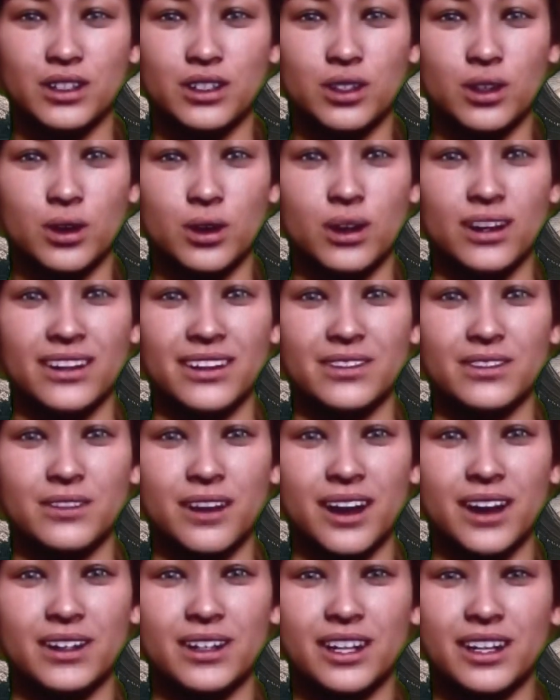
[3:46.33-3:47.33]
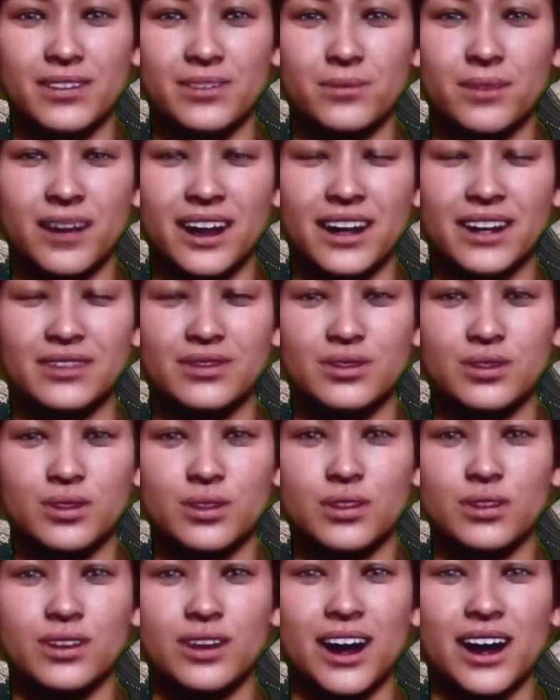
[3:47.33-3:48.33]
a toilet facing the main
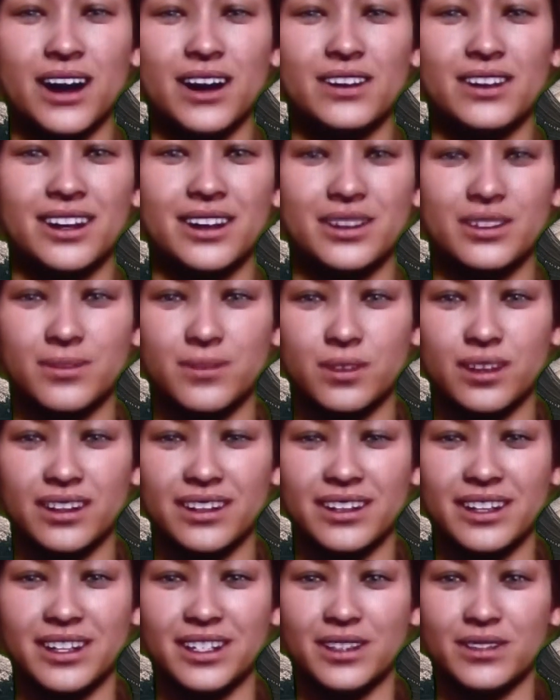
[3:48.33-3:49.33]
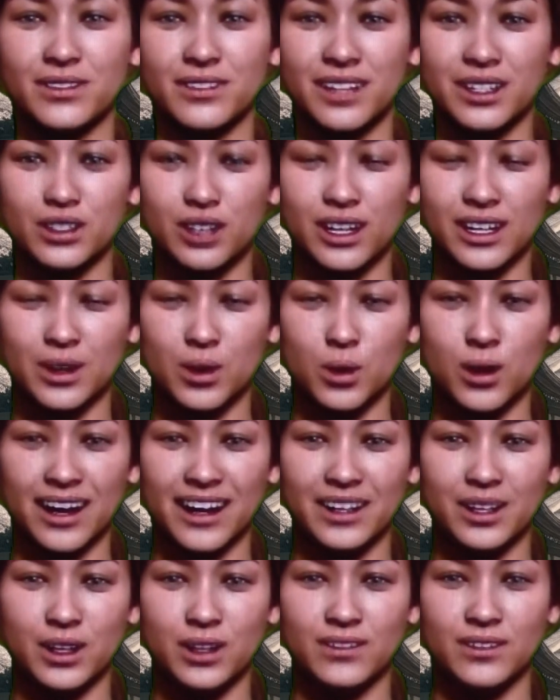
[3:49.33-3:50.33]
door, as it represents flushing
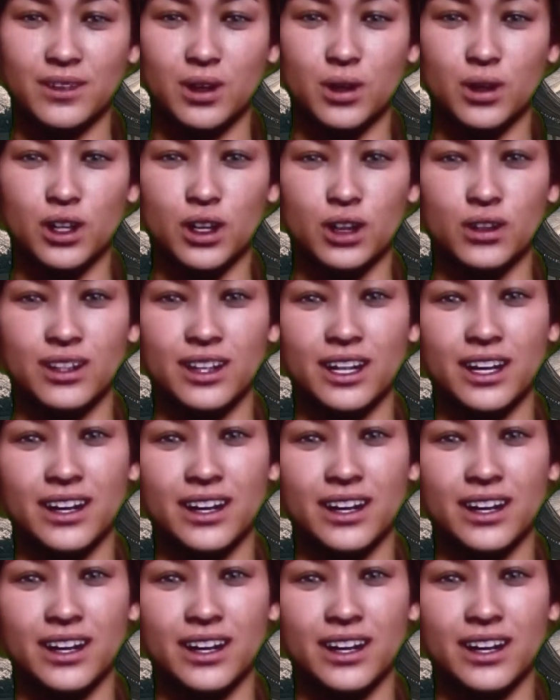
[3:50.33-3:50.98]
away good fortune